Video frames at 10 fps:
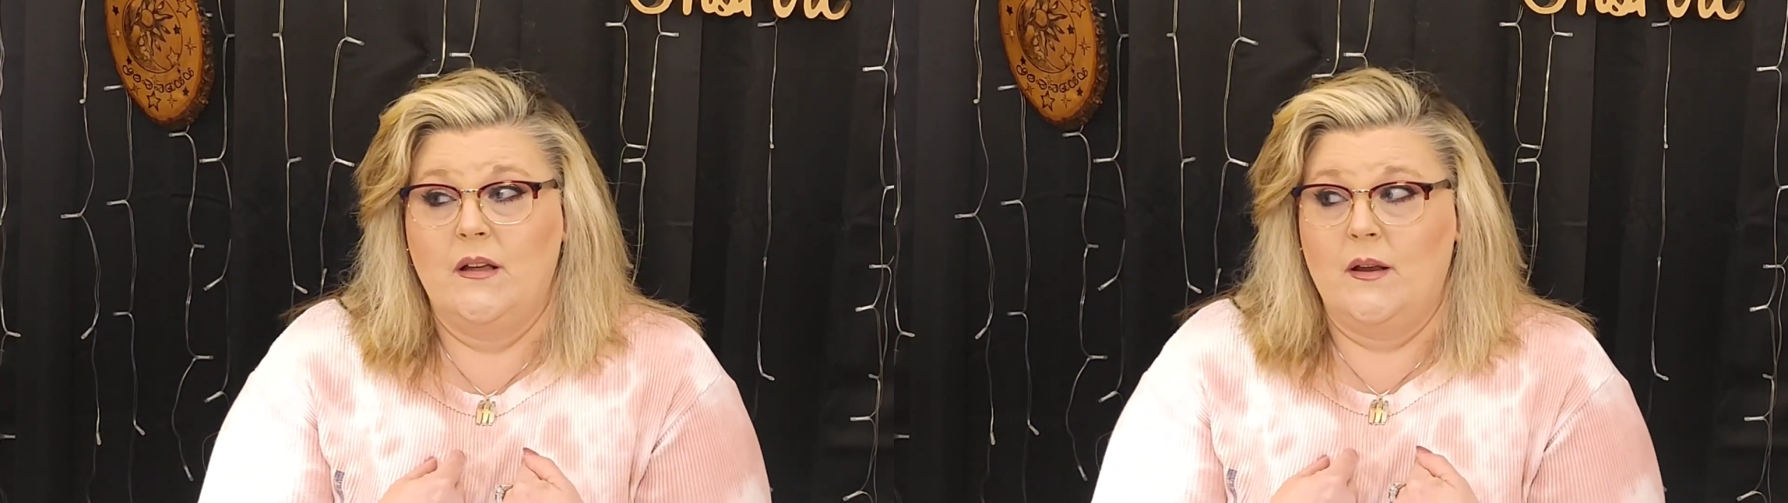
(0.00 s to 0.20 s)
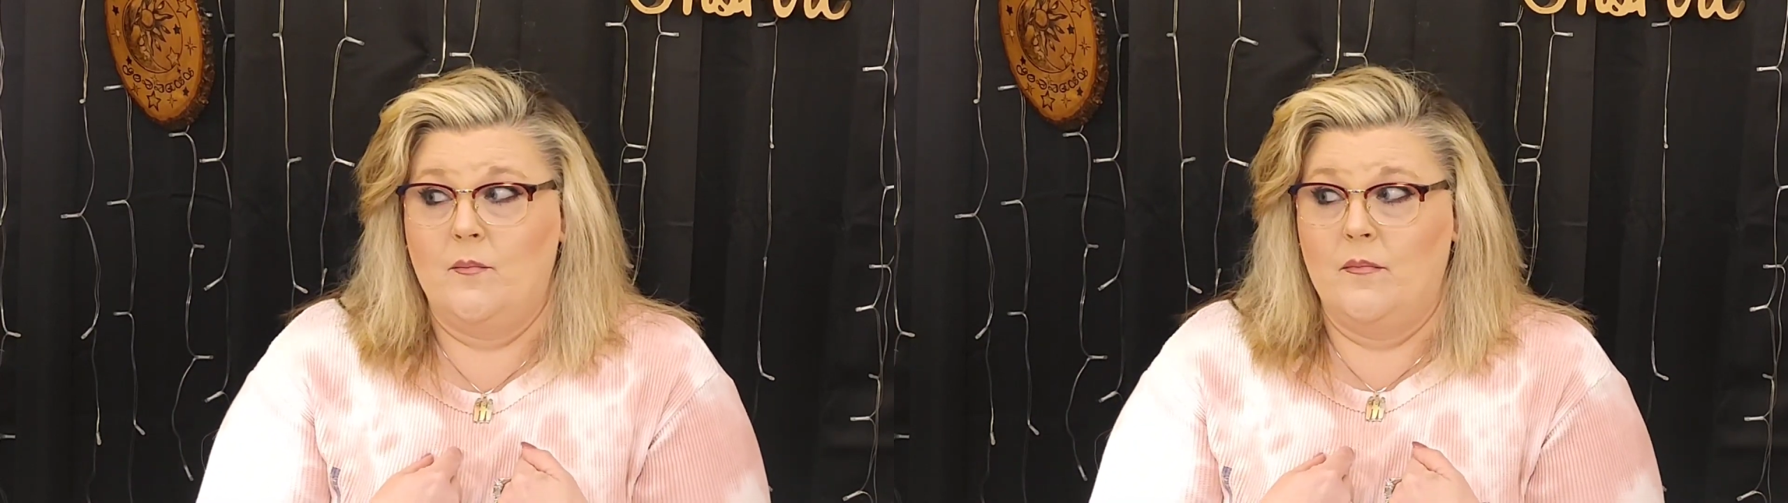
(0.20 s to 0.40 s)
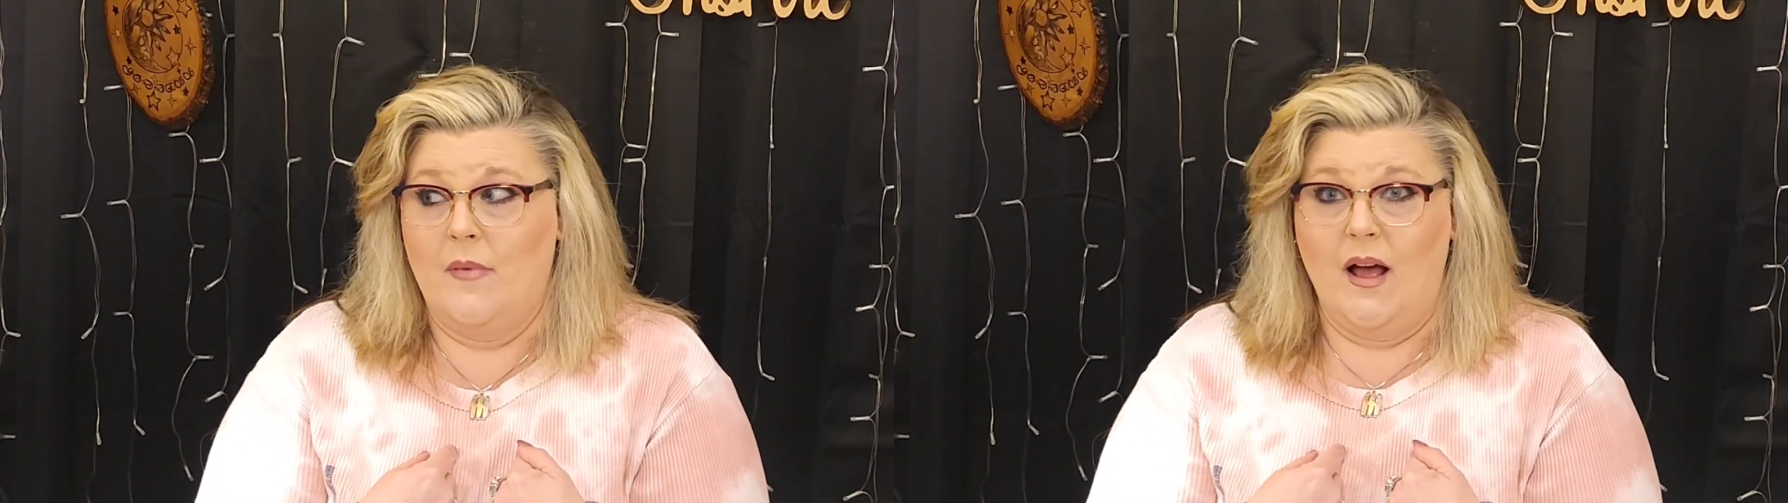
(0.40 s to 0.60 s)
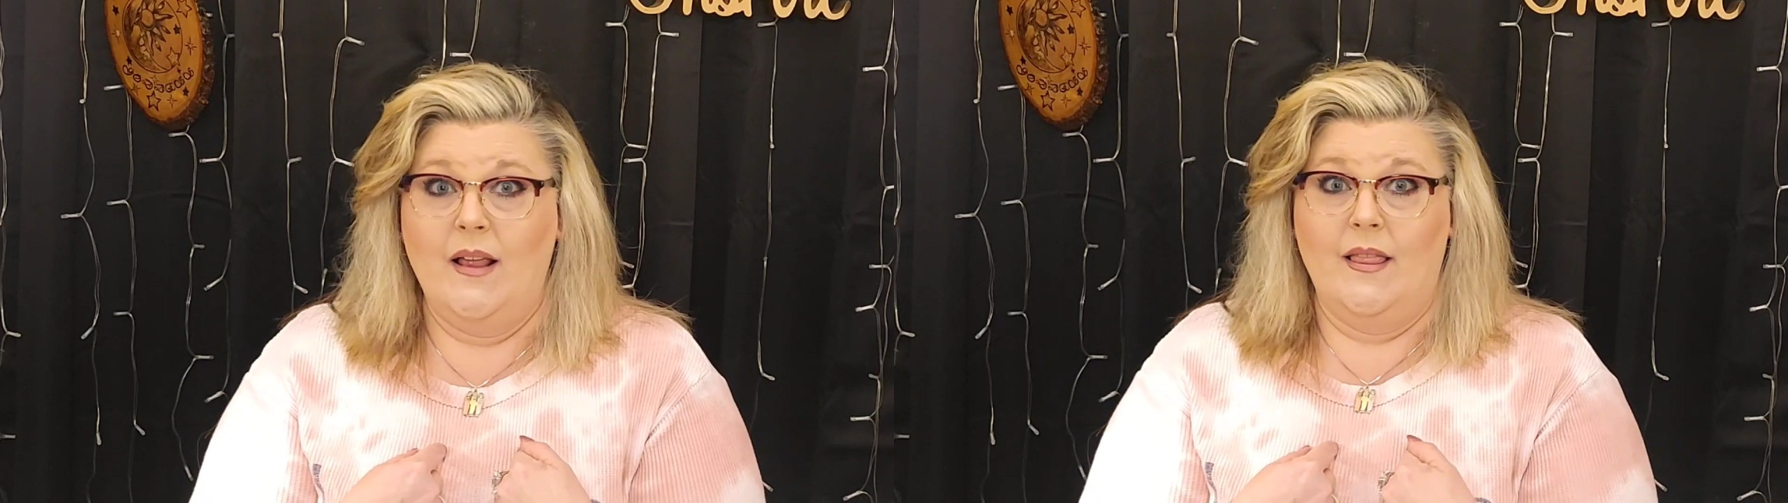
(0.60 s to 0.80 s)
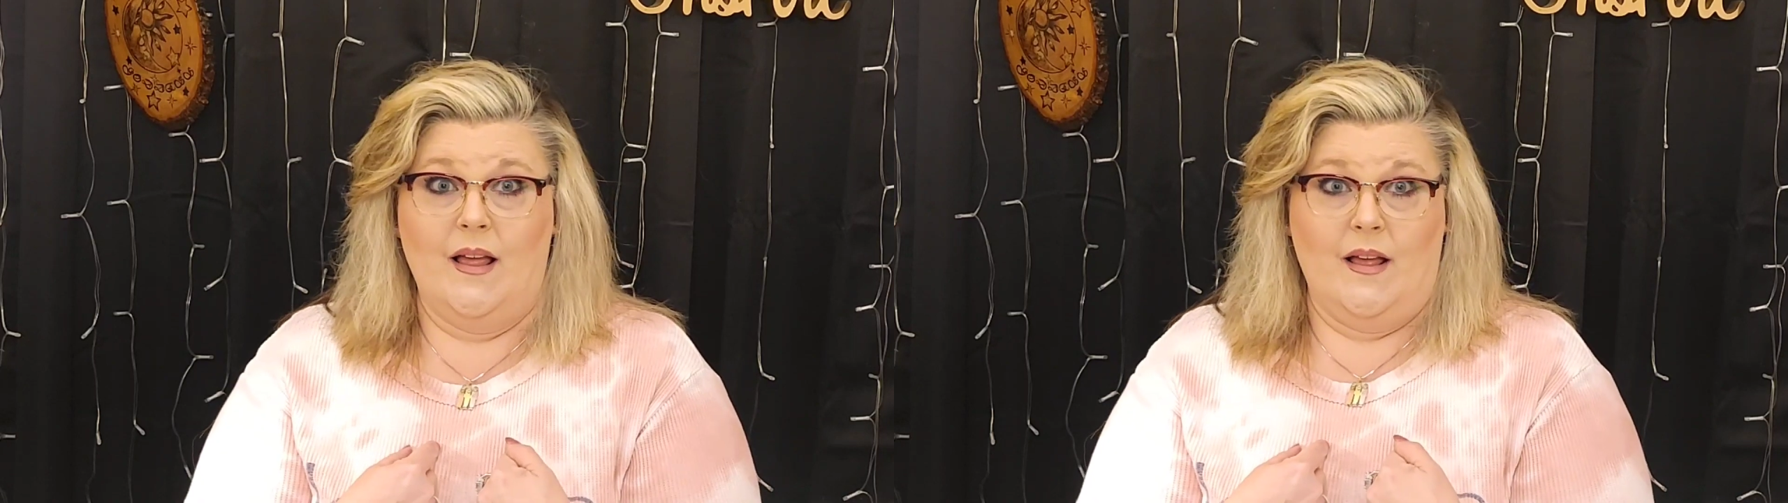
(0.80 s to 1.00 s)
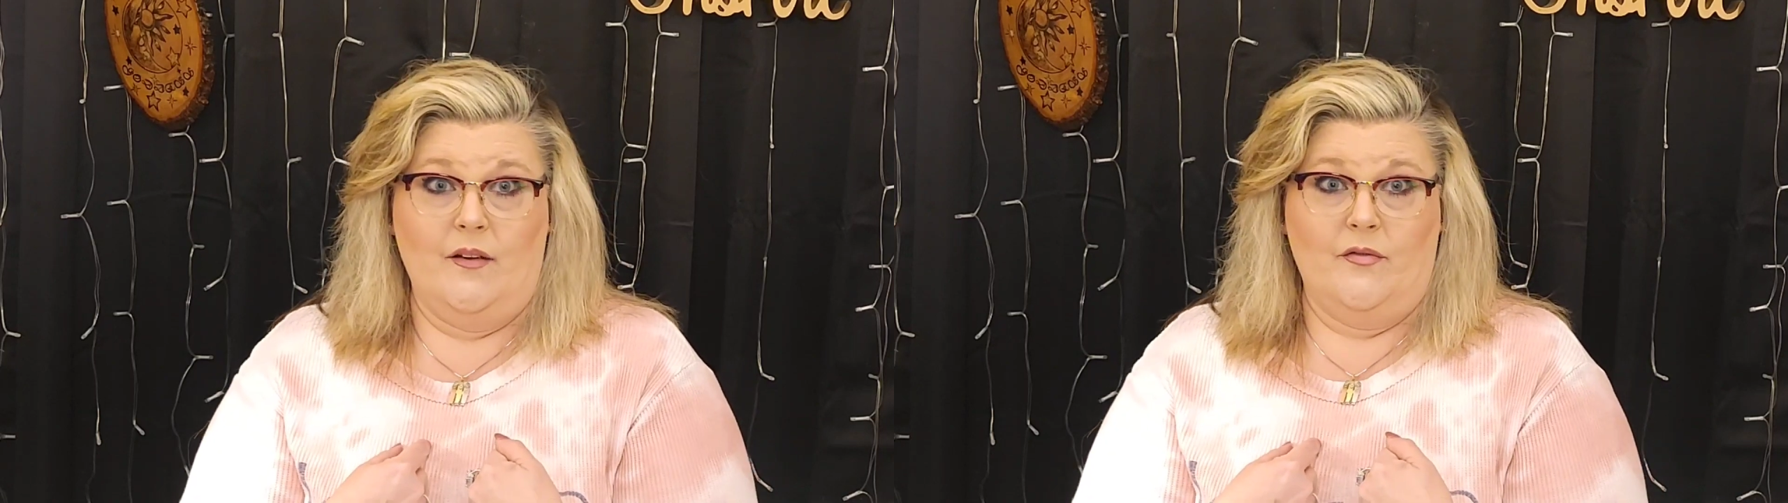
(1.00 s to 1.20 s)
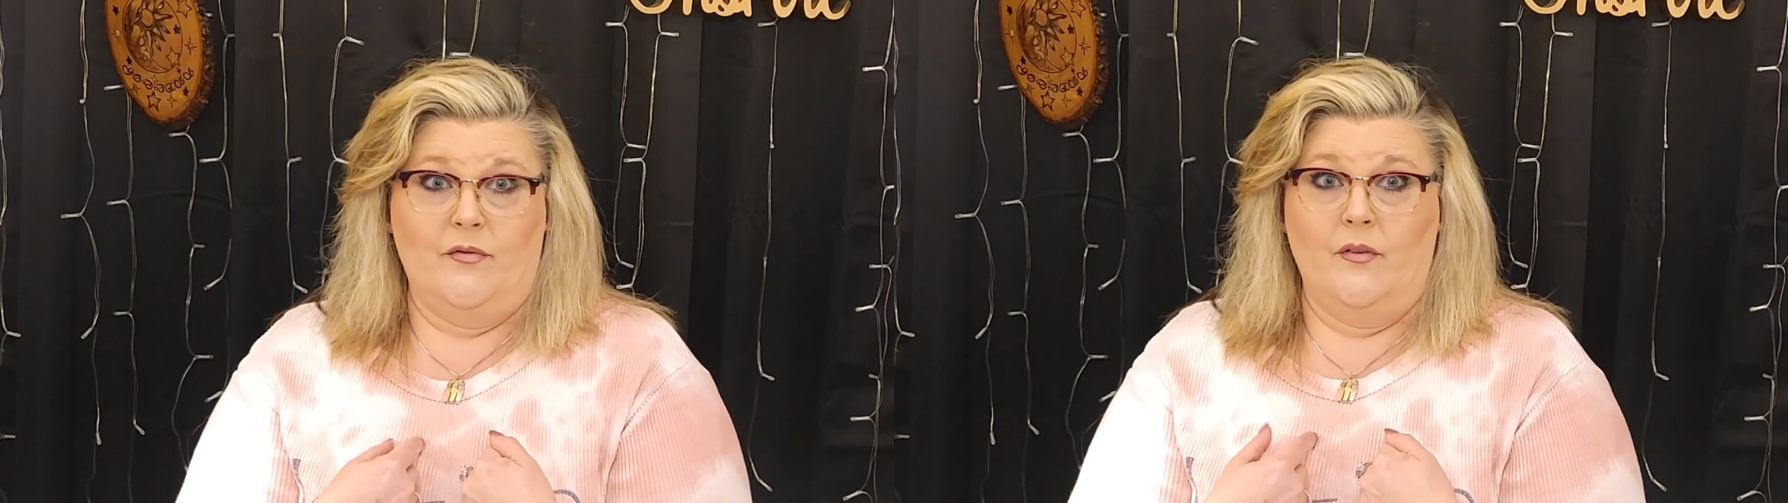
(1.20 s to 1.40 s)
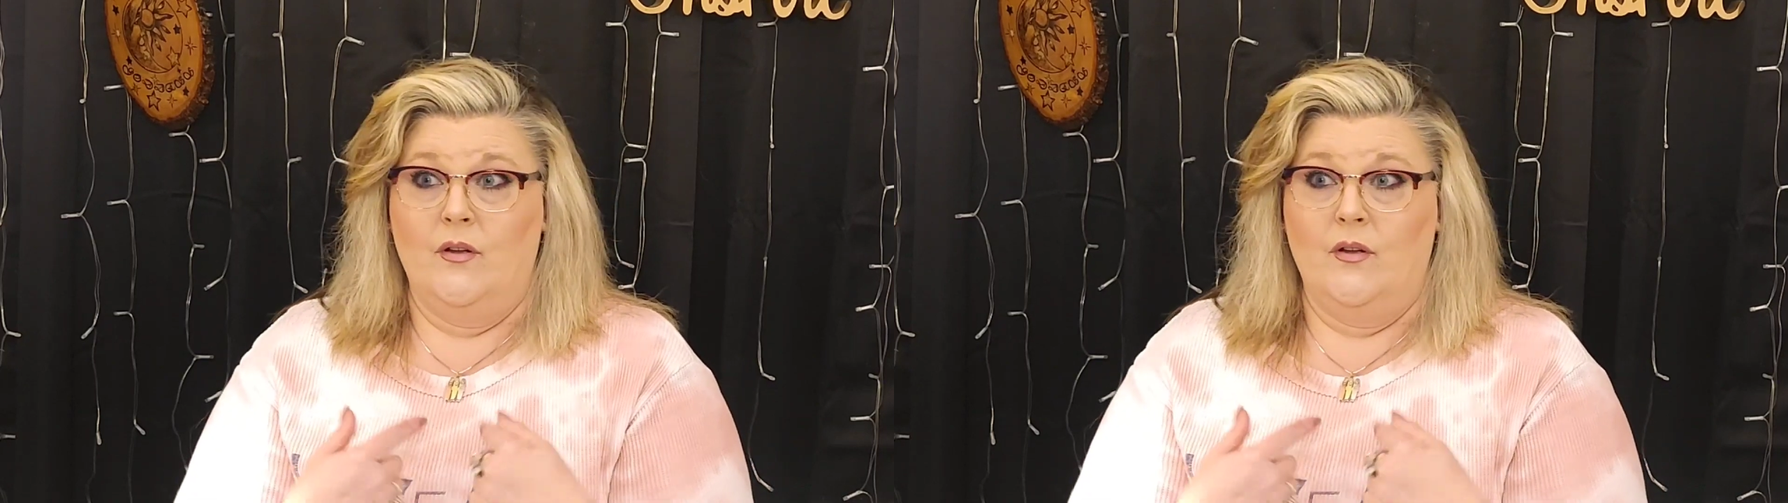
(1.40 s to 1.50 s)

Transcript: in my life